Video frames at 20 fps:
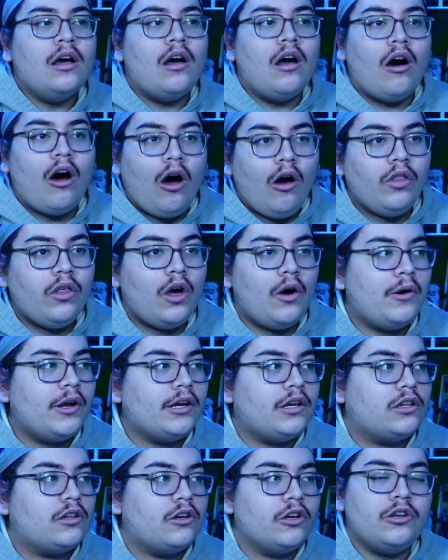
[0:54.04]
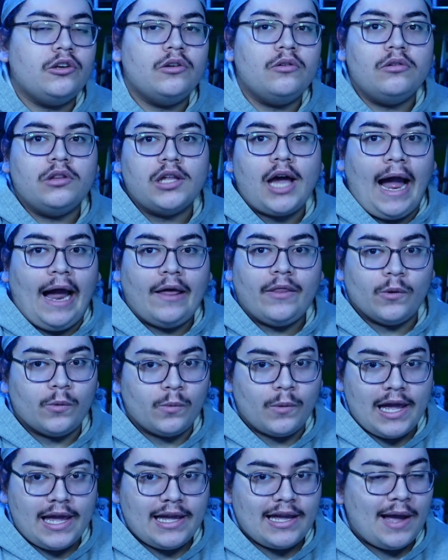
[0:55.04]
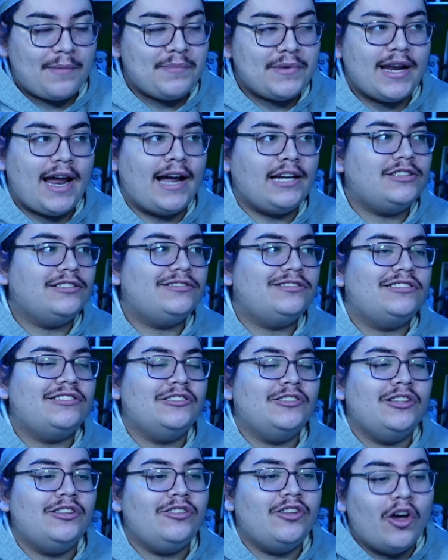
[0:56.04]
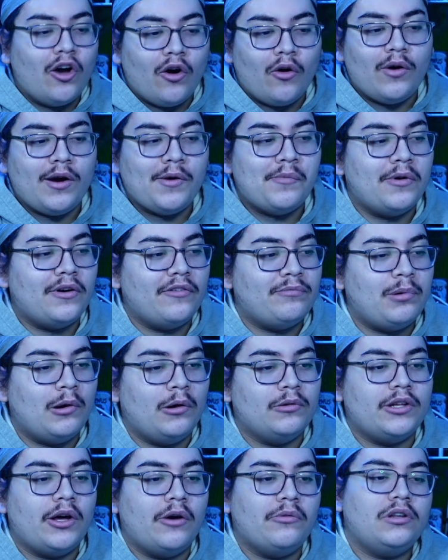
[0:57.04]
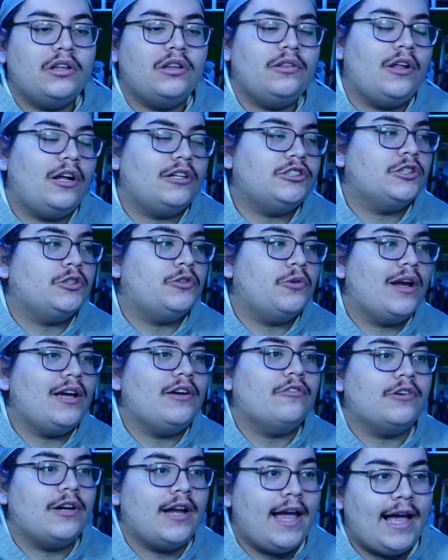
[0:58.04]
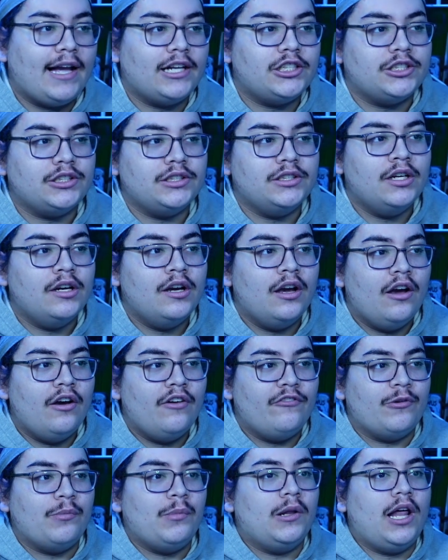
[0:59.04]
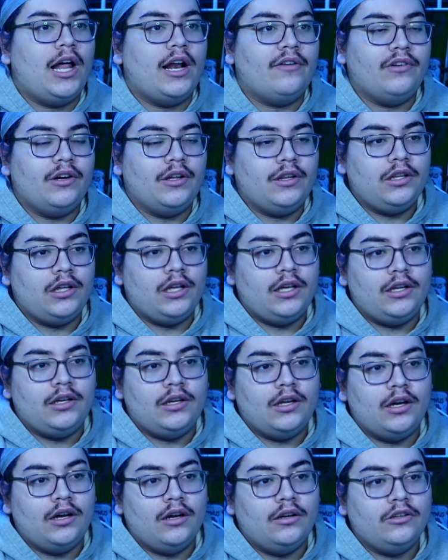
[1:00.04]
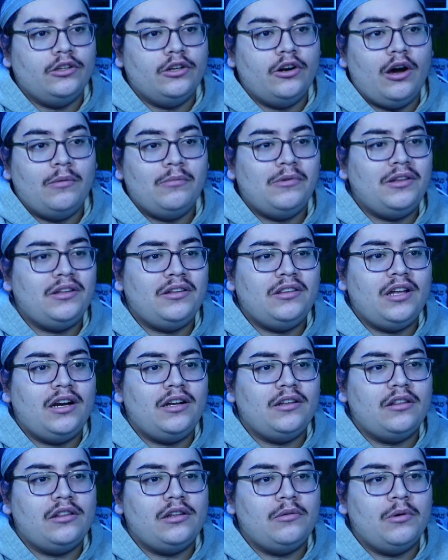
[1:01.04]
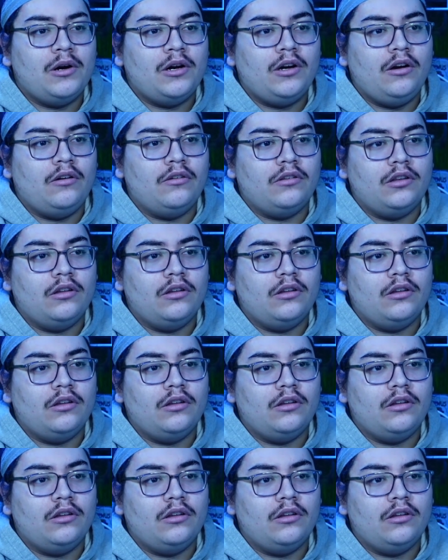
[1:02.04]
Although it's good news either way, I mean, I just know it would have pulled out such a great reaction from a lot of us, and, you know, I'm just excited to see where it goes.